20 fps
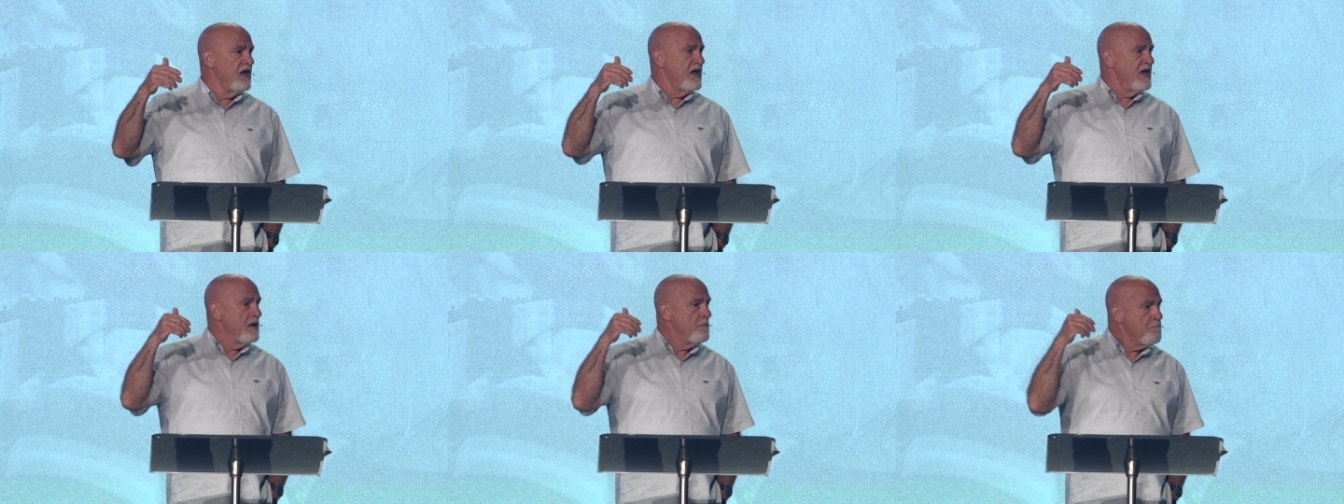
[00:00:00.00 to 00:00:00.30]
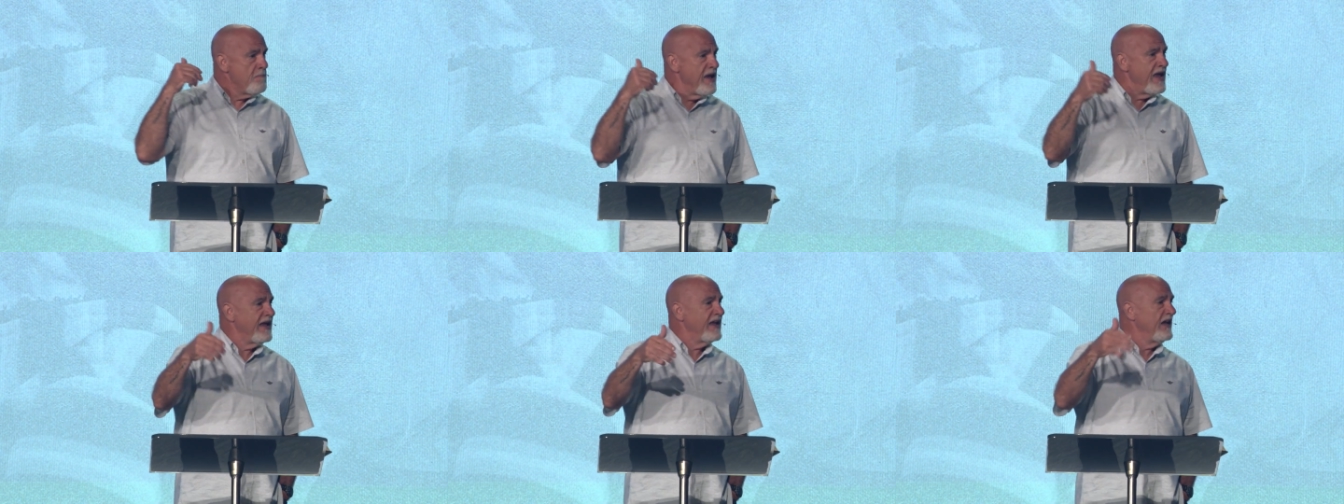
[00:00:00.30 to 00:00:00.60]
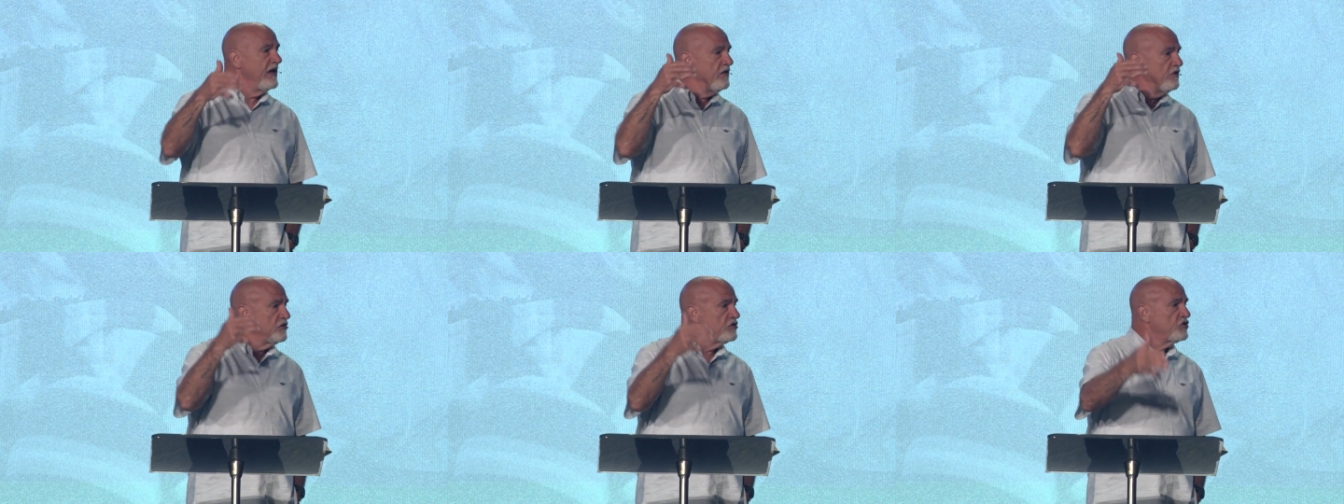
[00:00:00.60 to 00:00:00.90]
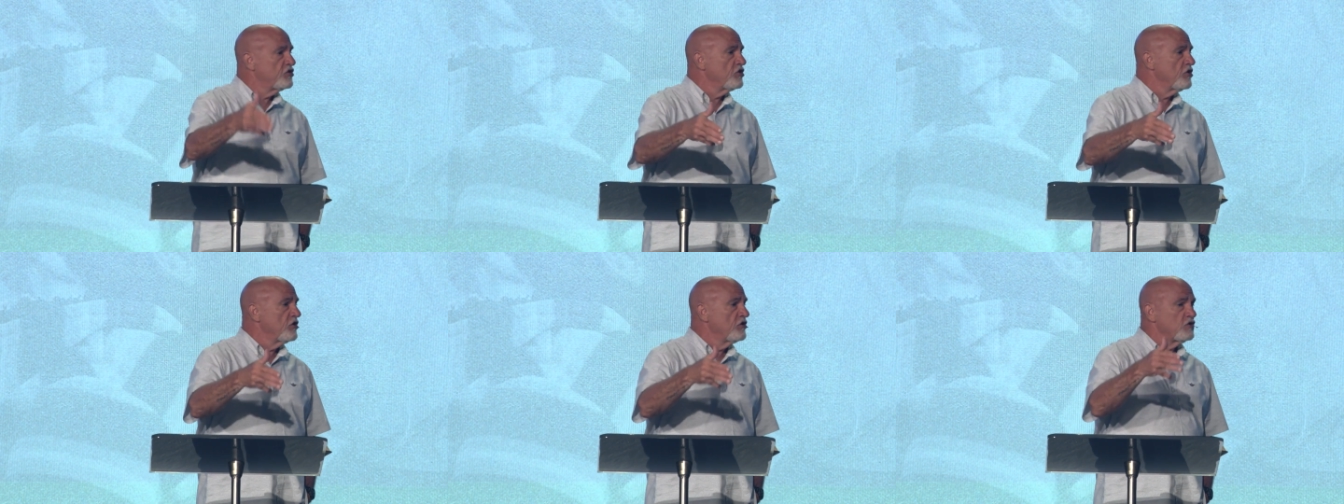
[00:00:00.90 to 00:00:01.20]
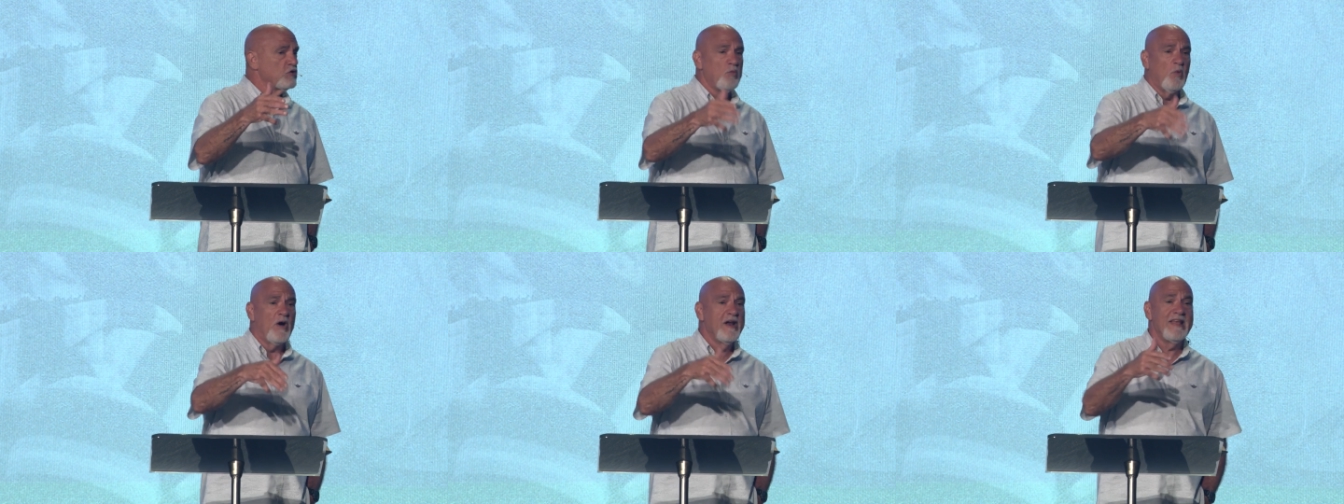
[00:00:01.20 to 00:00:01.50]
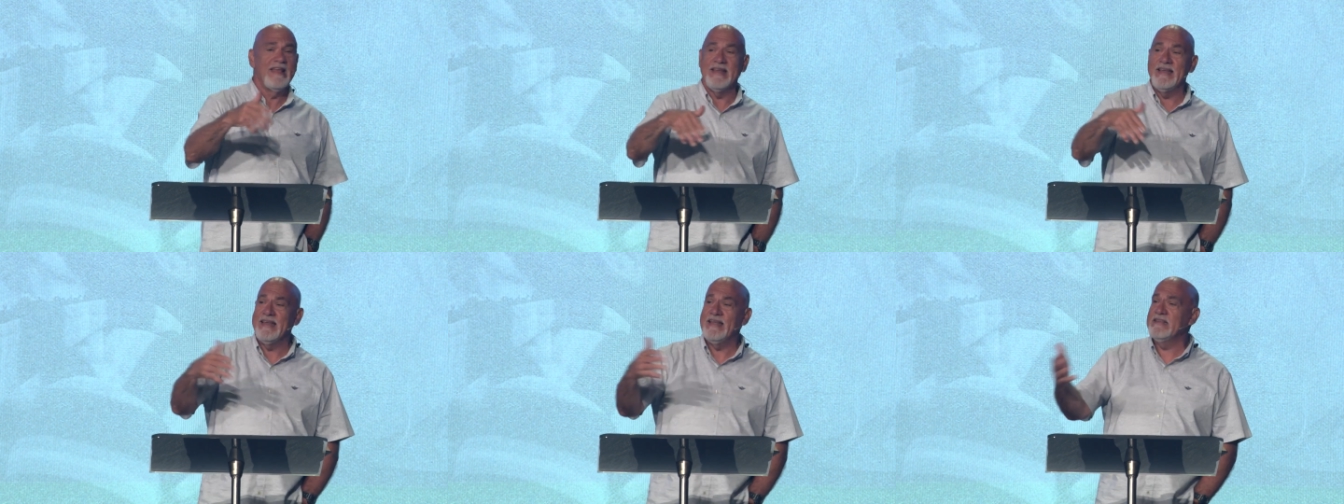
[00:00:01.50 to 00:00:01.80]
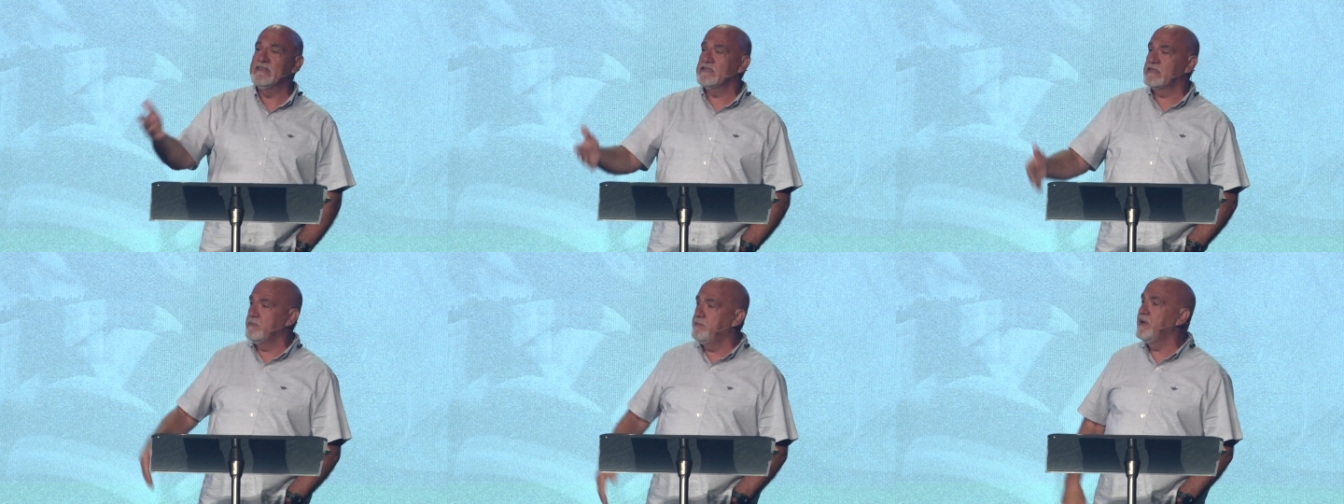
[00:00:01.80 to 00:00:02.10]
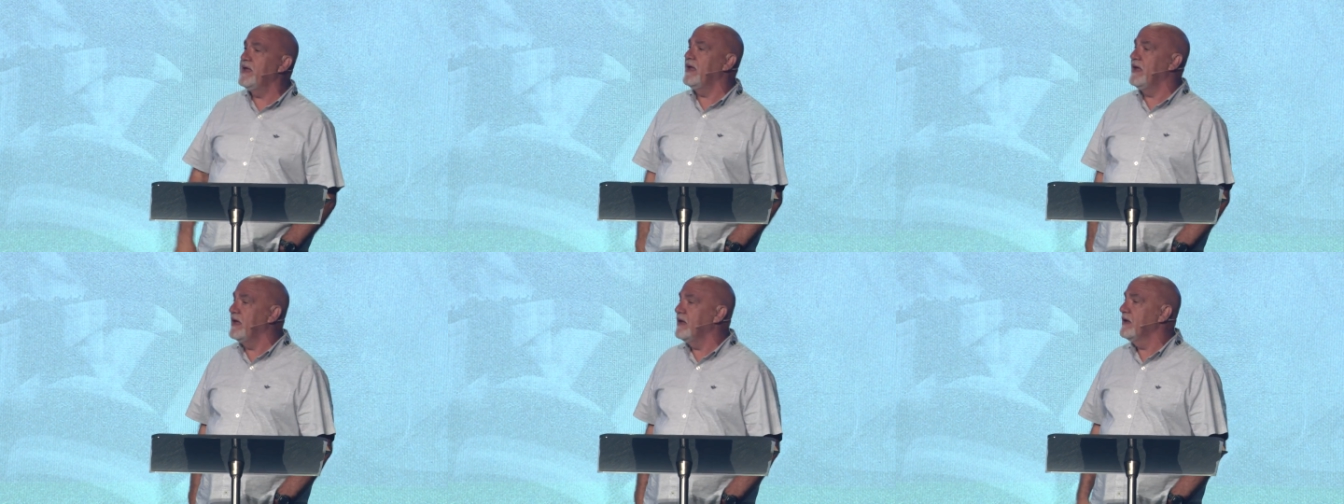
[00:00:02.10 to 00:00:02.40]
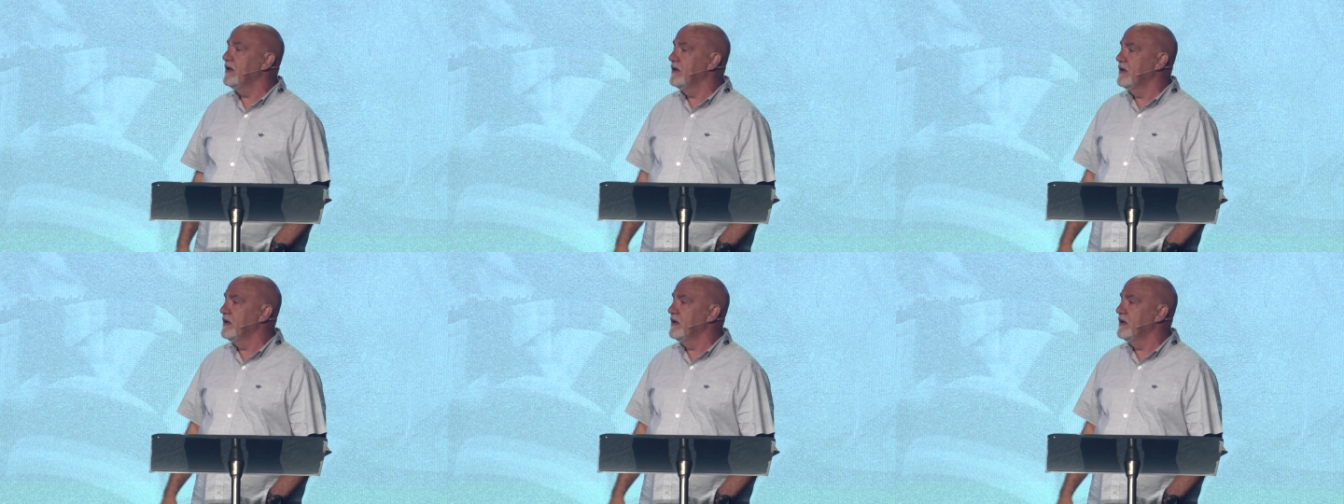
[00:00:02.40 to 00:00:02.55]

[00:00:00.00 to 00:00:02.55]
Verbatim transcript: and making the church what it needs to be.